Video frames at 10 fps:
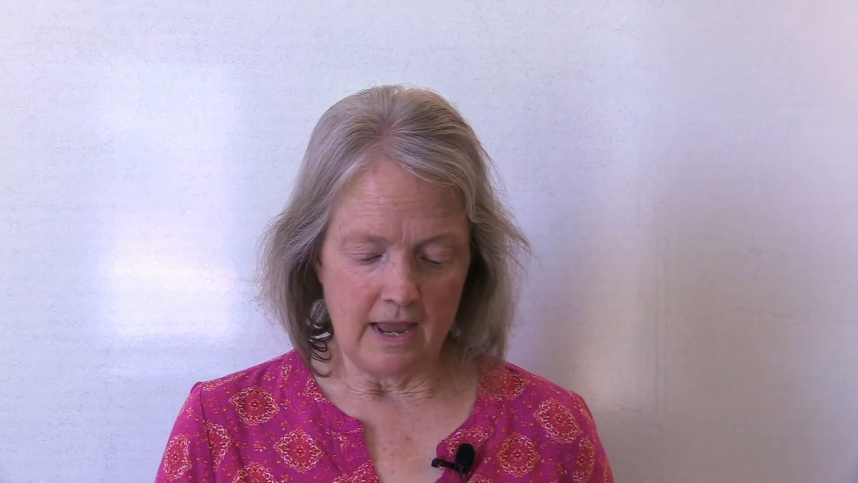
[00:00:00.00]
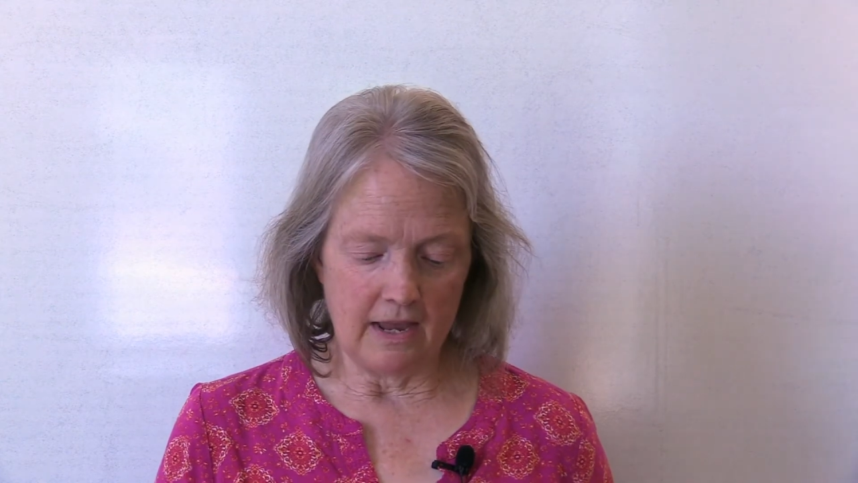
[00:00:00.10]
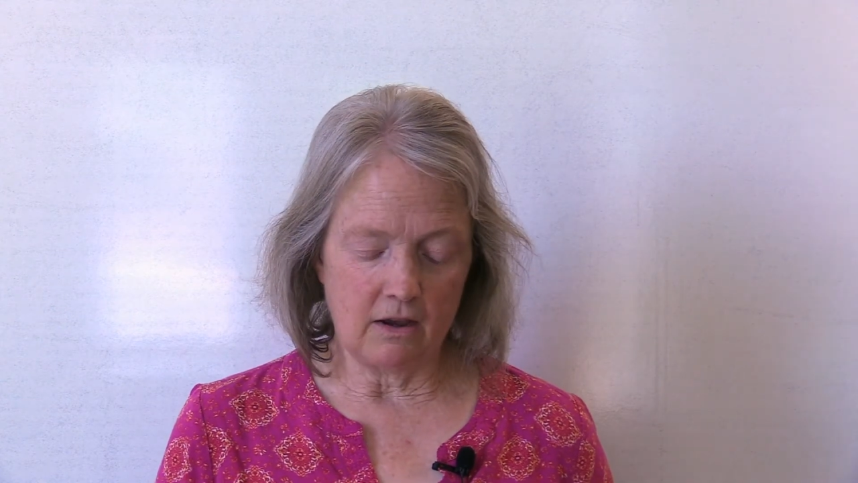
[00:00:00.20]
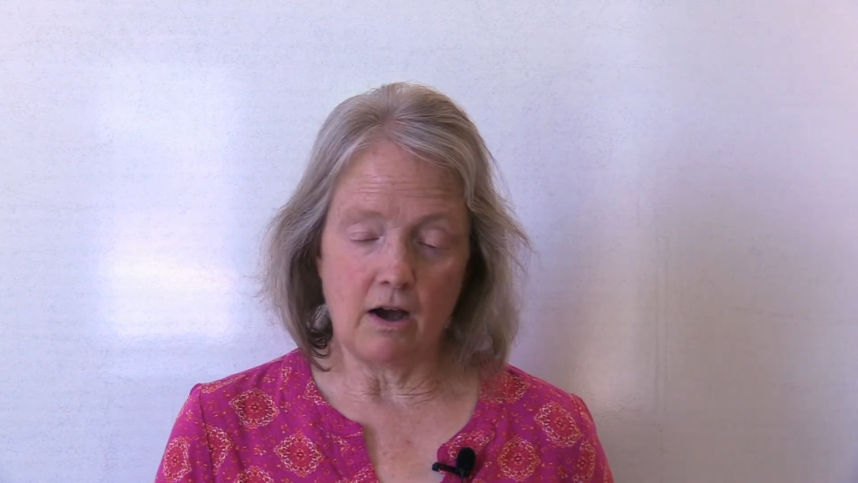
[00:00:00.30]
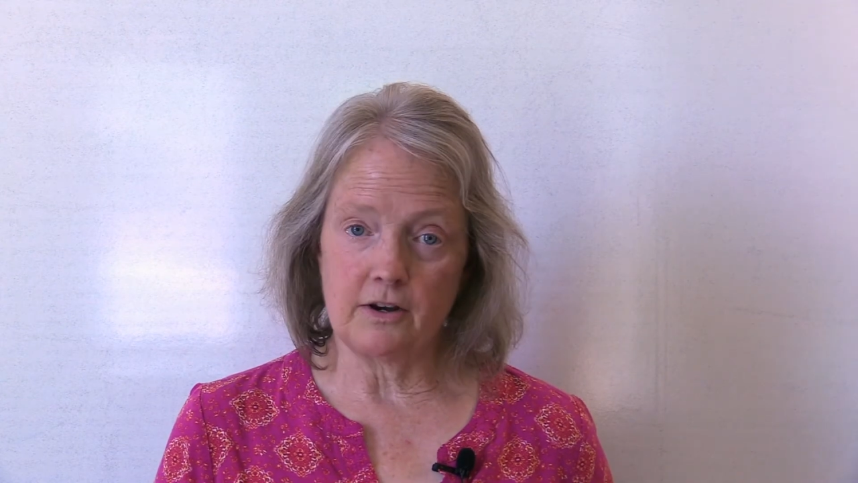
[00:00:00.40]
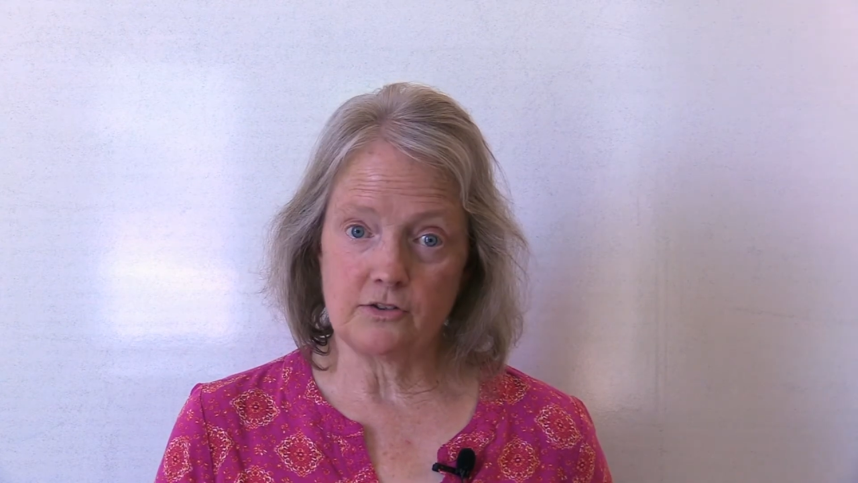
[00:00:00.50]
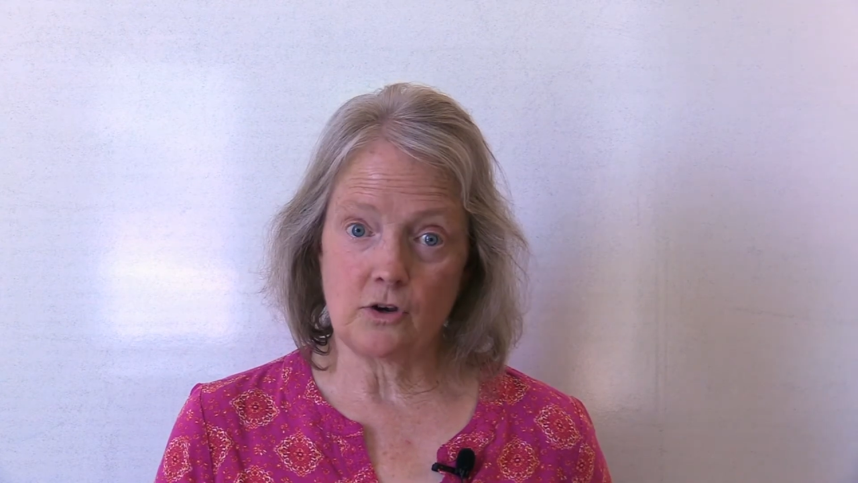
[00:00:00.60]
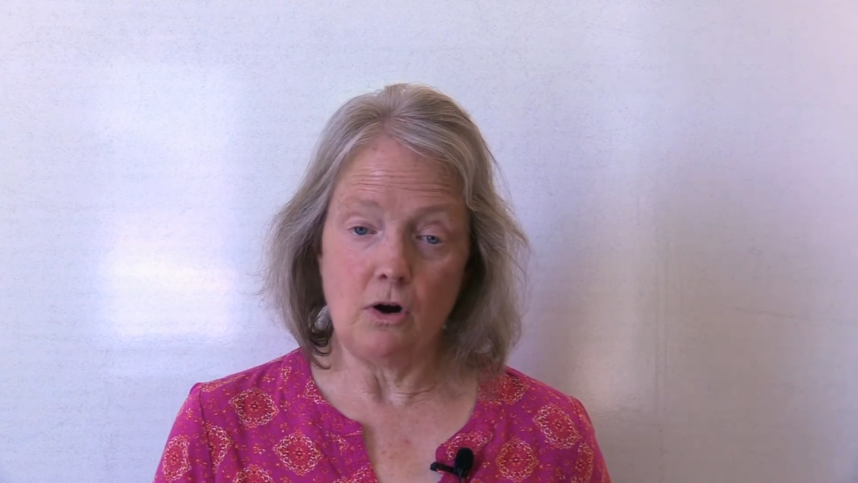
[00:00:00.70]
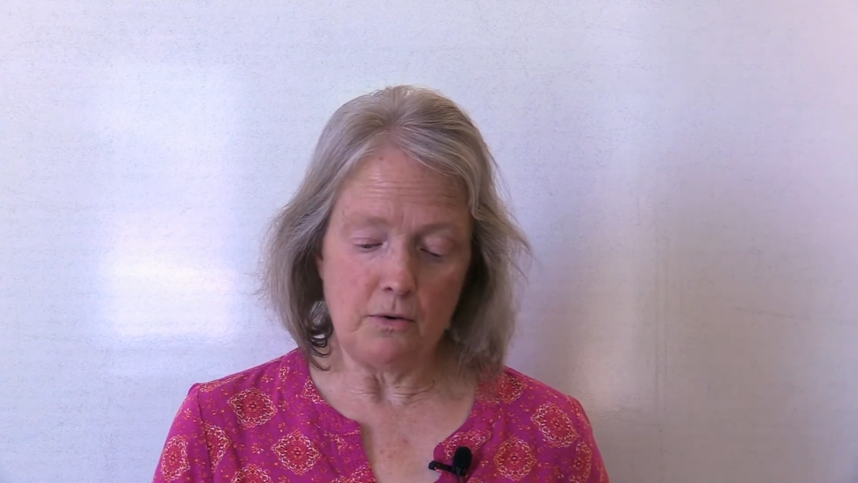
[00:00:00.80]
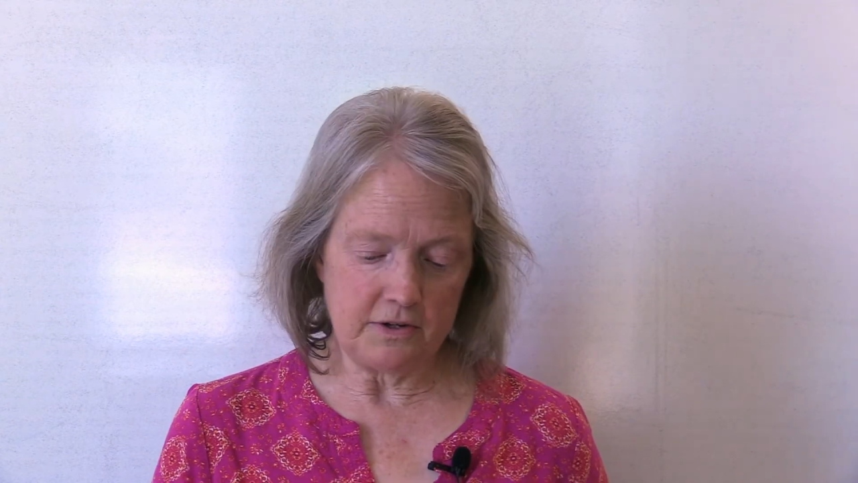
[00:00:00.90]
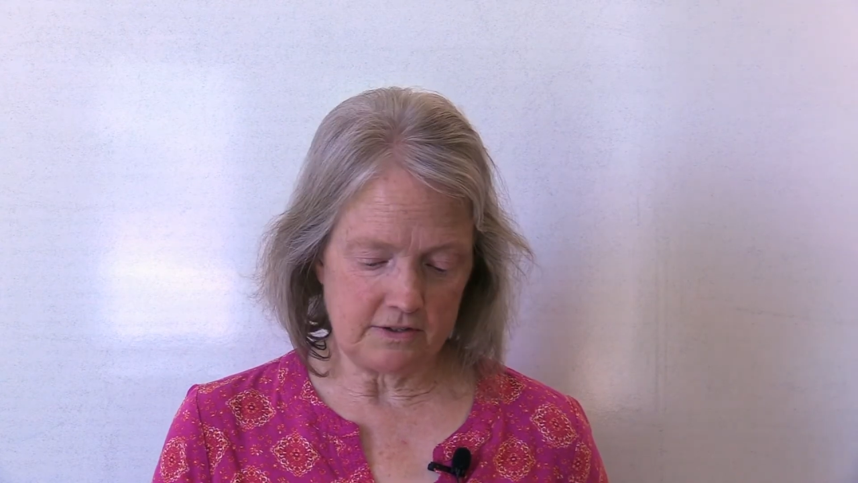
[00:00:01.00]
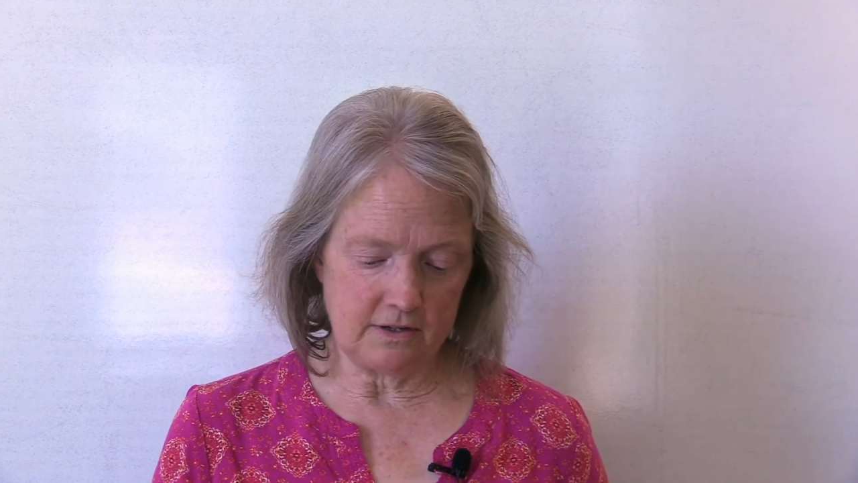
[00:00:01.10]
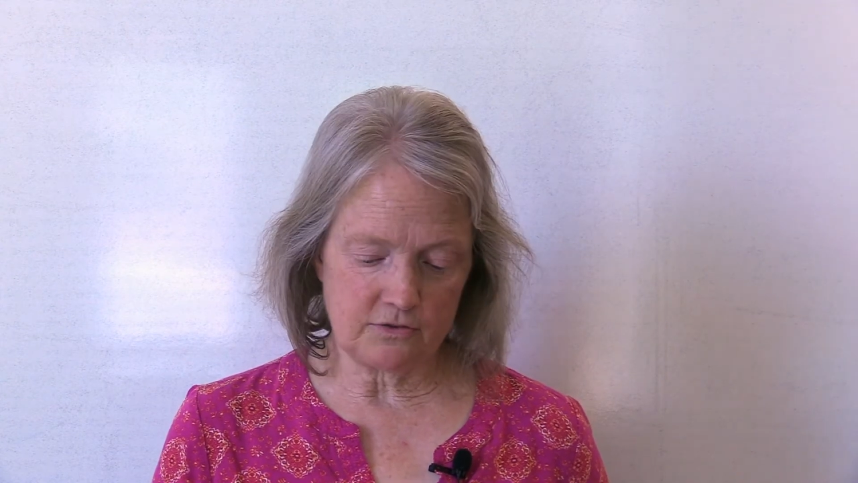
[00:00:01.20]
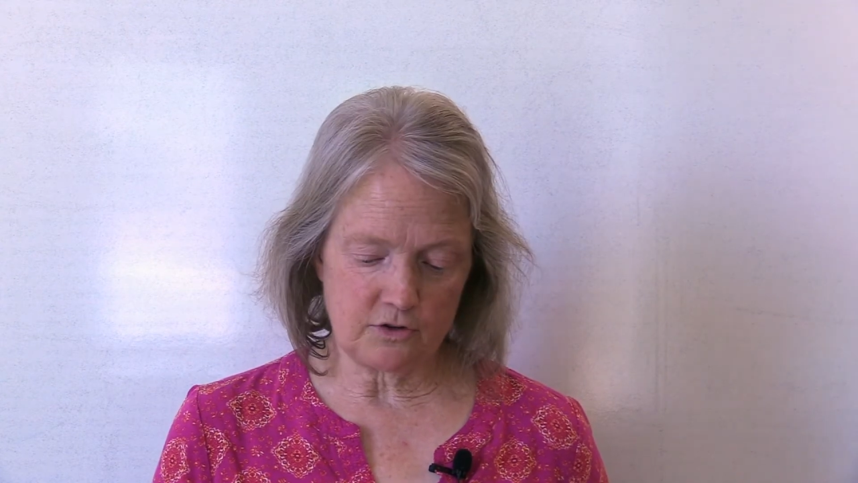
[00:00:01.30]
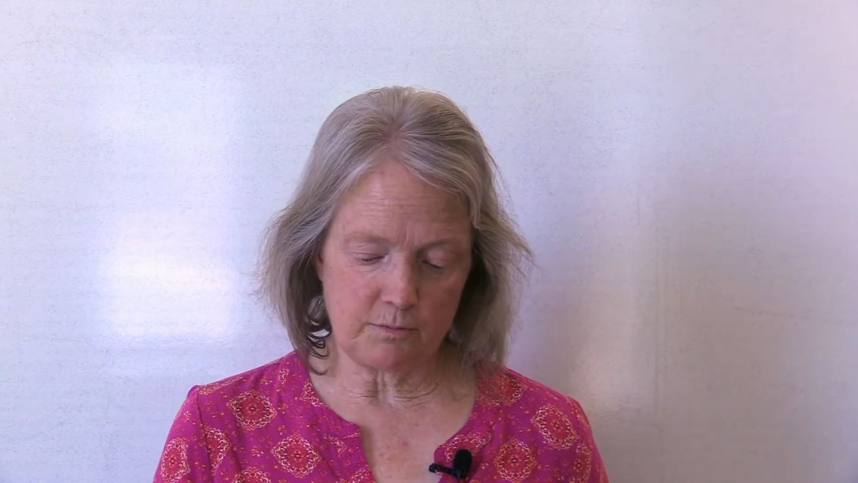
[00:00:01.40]
And God has always
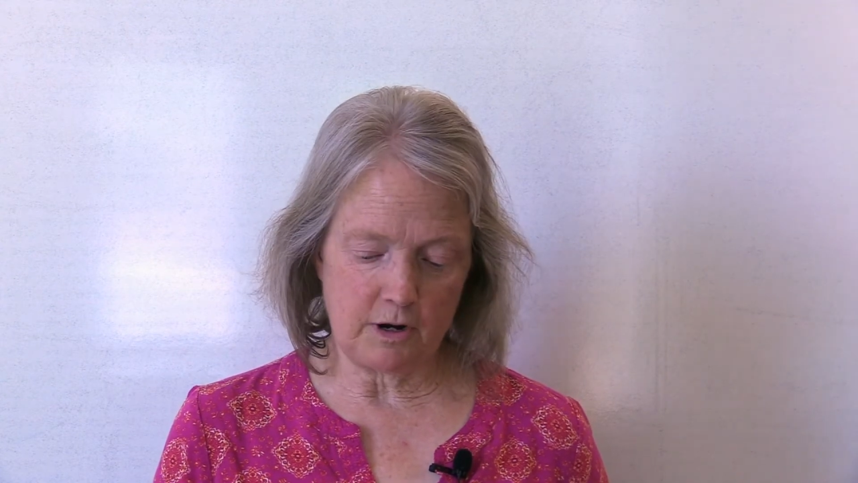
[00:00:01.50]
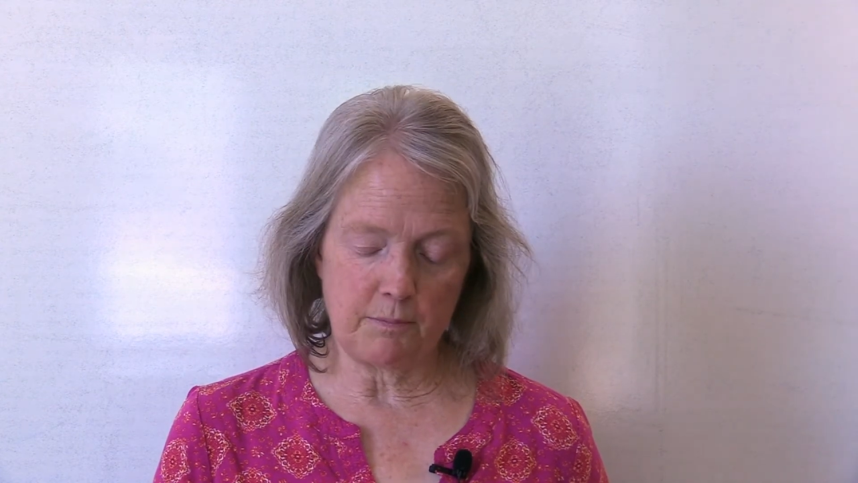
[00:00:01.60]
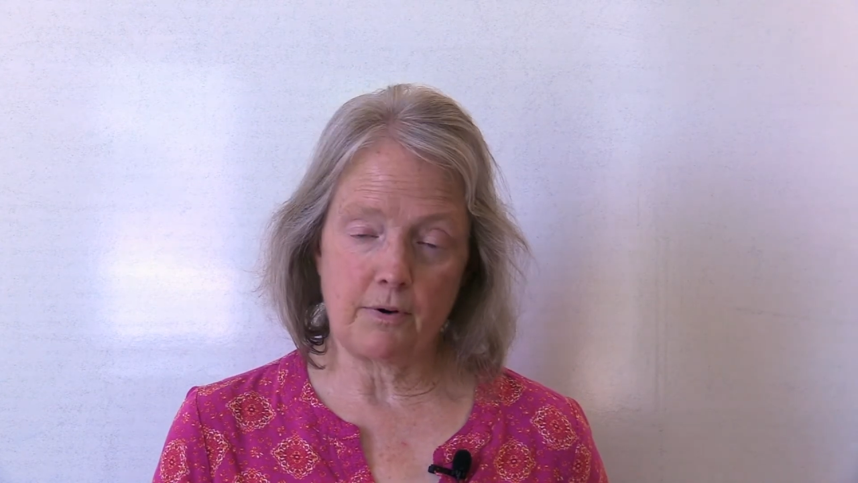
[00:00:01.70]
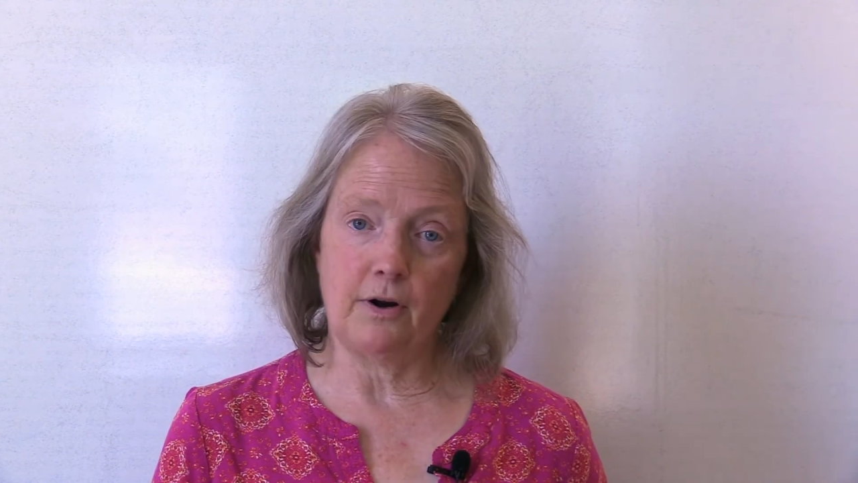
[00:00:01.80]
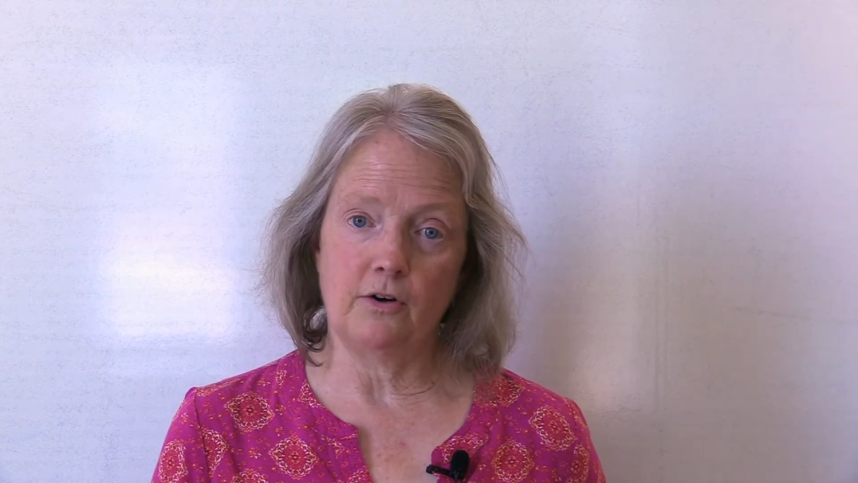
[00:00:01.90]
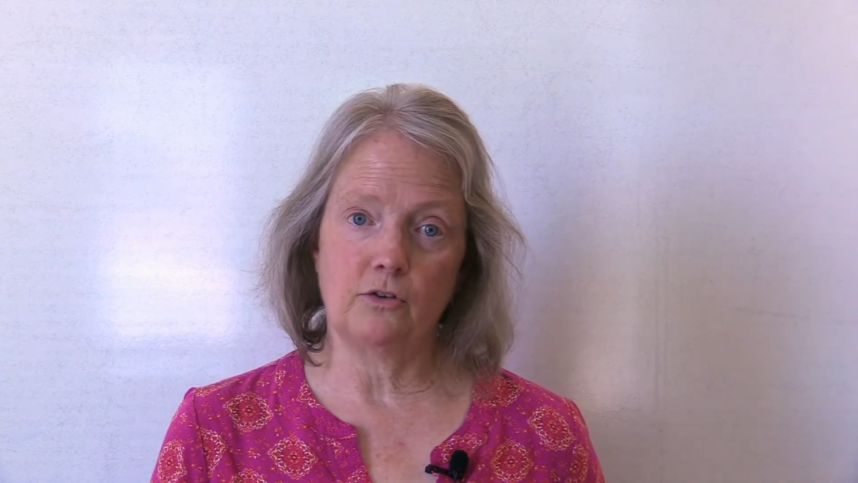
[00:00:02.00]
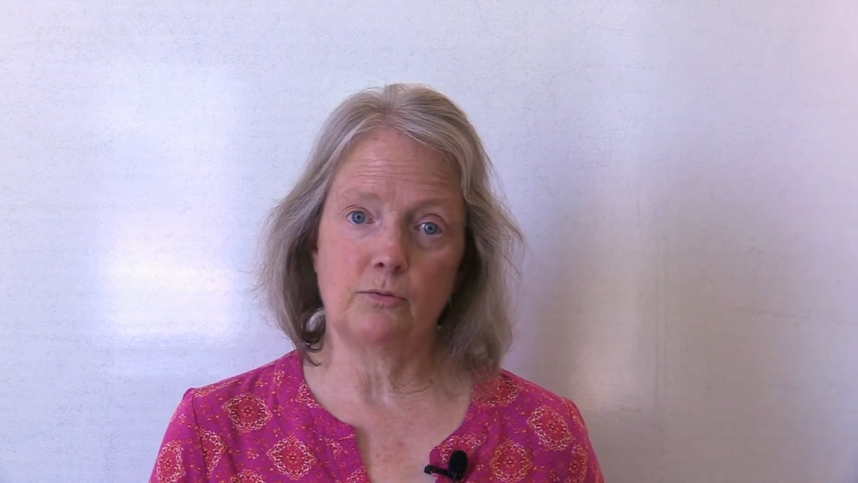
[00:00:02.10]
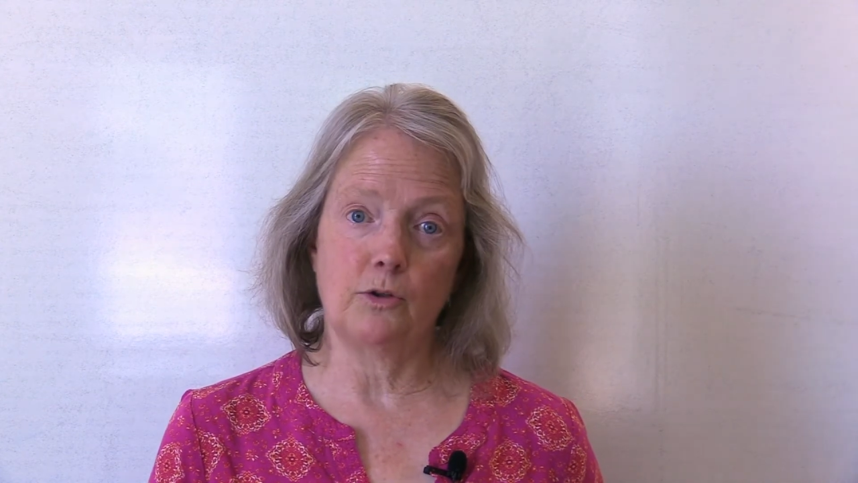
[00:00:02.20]
answered my prayers